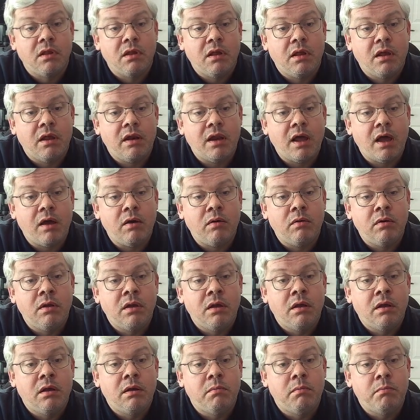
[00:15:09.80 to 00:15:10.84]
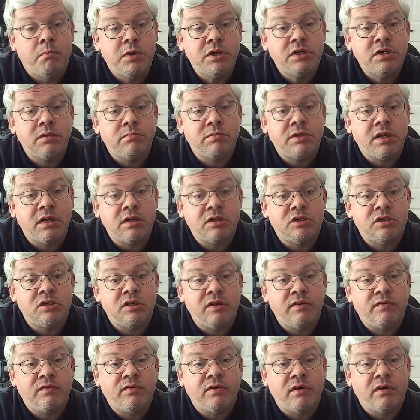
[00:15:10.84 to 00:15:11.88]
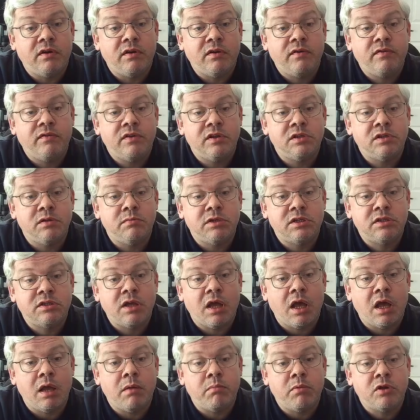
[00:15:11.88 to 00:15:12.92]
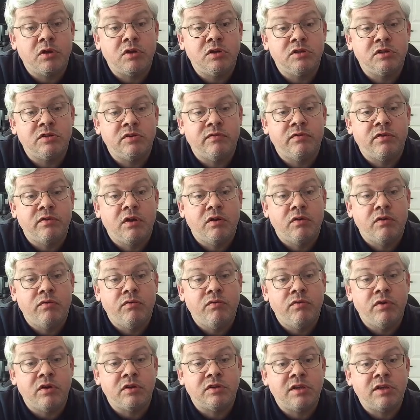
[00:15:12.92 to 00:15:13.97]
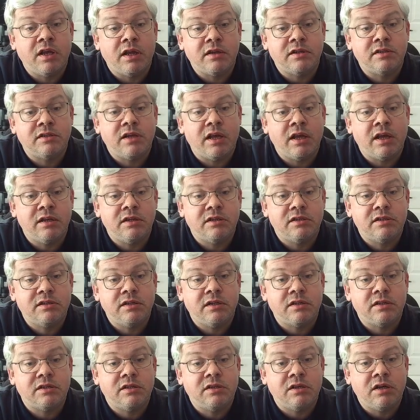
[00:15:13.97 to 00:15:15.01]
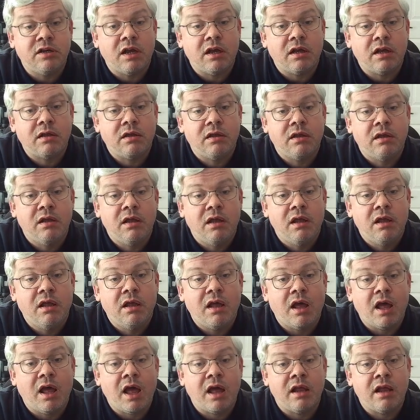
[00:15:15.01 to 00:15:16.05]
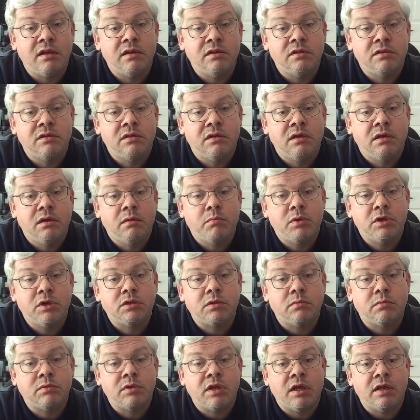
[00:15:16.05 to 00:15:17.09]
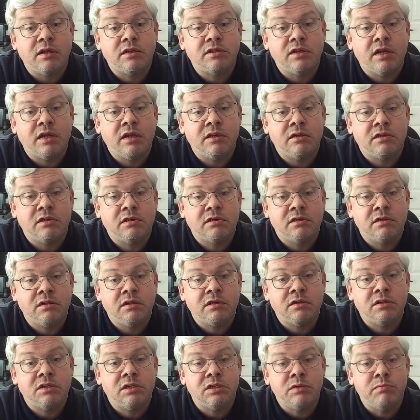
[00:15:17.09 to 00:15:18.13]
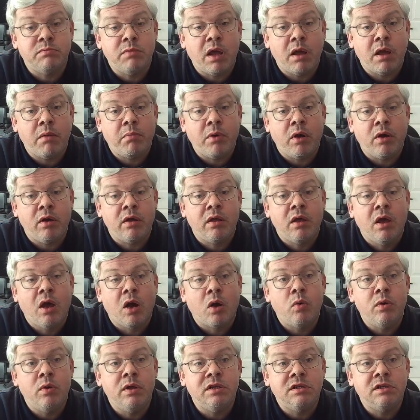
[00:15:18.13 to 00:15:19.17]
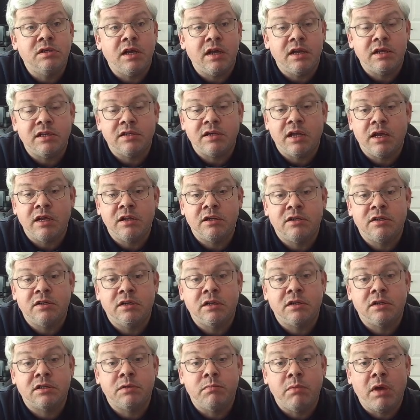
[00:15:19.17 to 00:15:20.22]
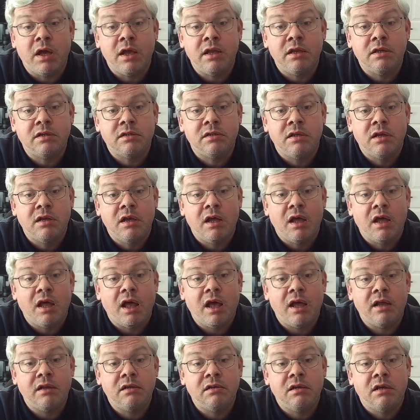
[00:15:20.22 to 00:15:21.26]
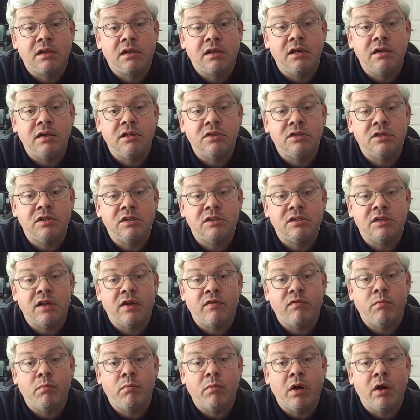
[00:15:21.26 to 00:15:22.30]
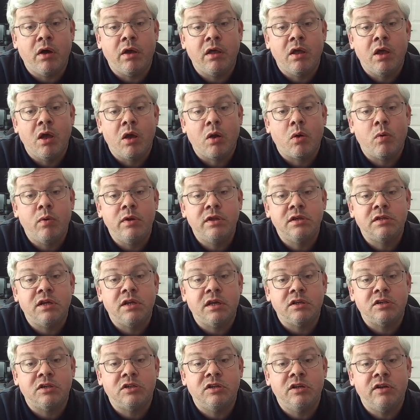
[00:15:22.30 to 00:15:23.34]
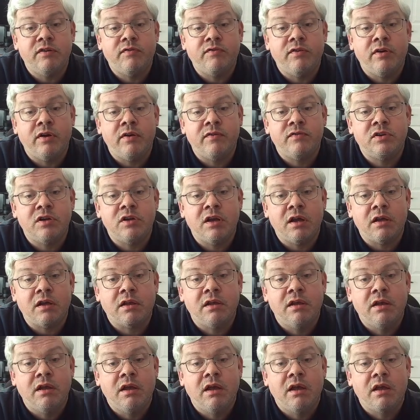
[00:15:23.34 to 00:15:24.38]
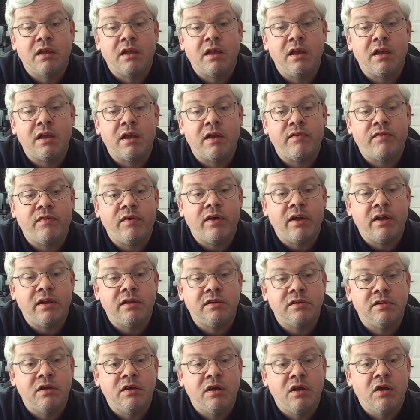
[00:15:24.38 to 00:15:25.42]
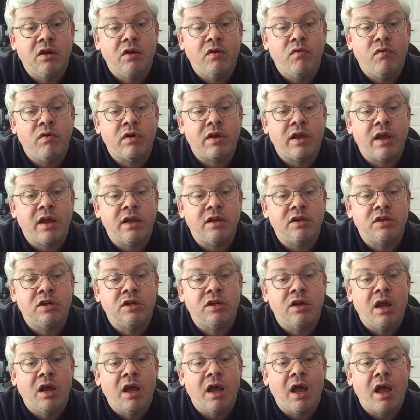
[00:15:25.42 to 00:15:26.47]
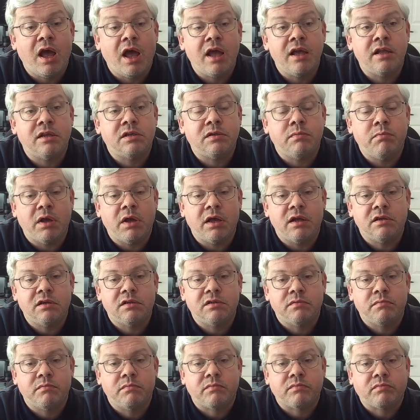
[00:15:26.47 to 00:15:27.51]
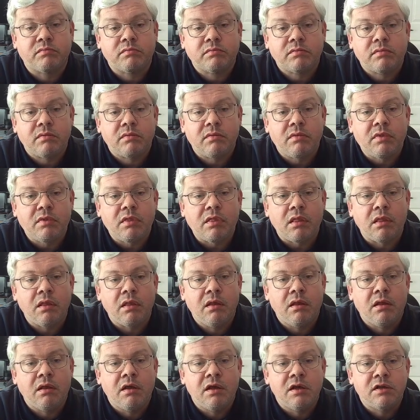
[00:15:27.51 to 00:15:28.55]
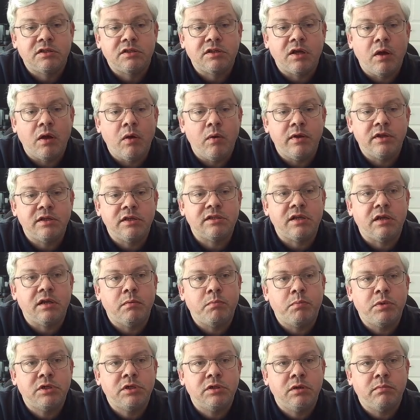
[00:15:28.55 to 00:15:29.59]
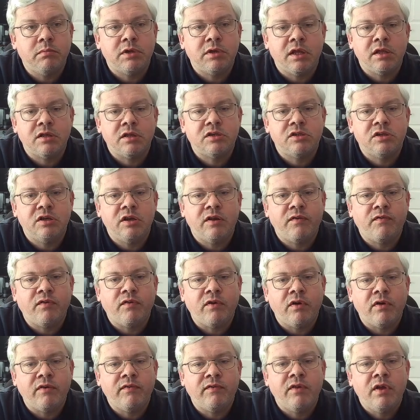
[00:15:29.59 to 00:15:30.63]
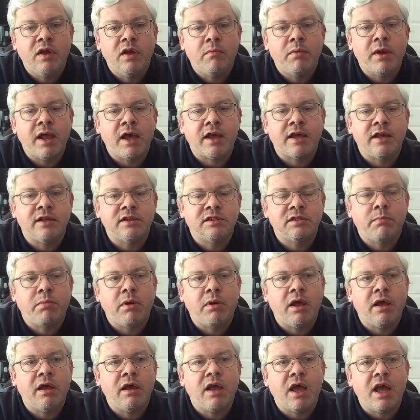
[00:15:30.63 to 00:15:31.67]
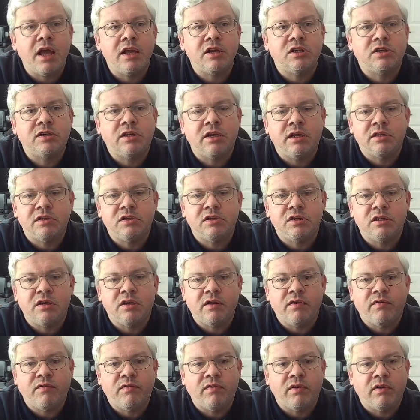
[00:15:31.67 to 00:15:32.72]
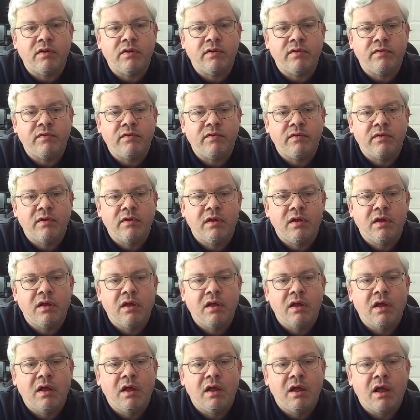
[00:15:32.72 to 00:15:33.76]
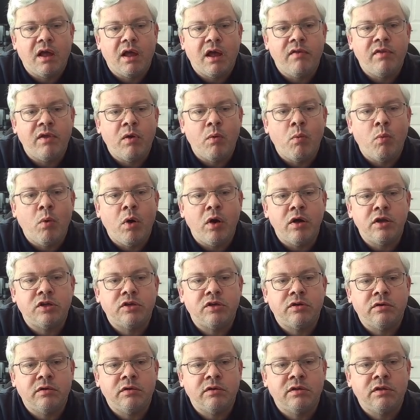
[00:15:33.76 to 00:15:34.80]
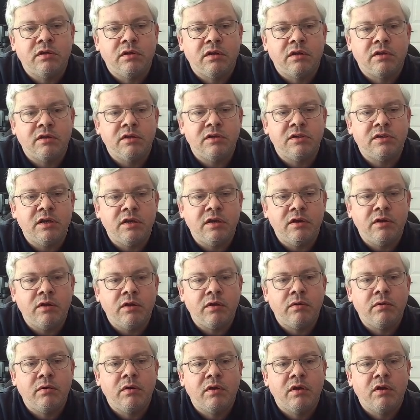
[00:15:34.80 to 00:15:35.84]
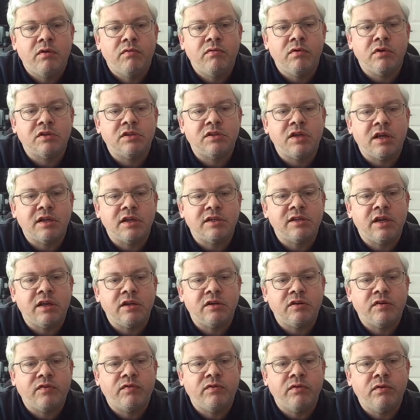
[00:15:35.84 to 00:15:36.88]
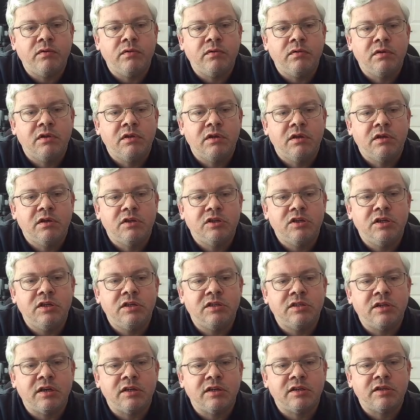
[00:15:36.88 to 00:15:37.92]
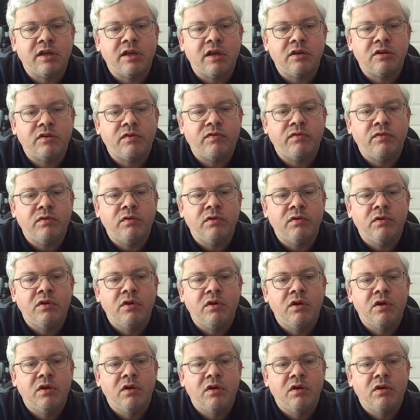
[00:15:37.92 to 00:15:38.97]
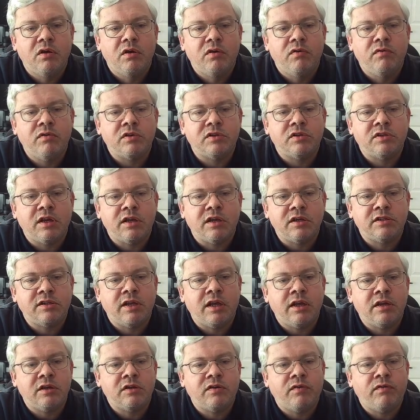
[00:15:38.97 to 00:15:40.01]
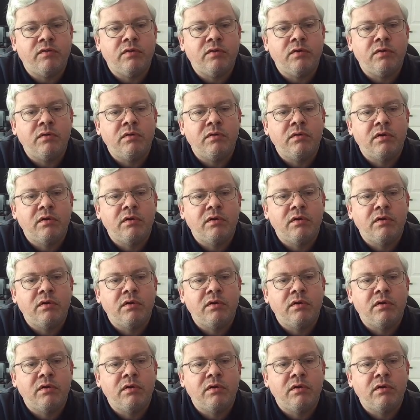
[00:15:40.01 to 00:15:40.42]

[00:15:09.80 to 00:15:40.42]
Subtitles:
Now, bishop takes g5 is a mistake because of rook takes h6 check, and bishop takes h6 is met by queen takes h6 mate, and king g7 by queen takes g5 check, king f8, rook h8 mate. So instead of bishop takes g5, black has to play h takes g5. And then white should continue rook takes h4, g takes h4, rook takes h4.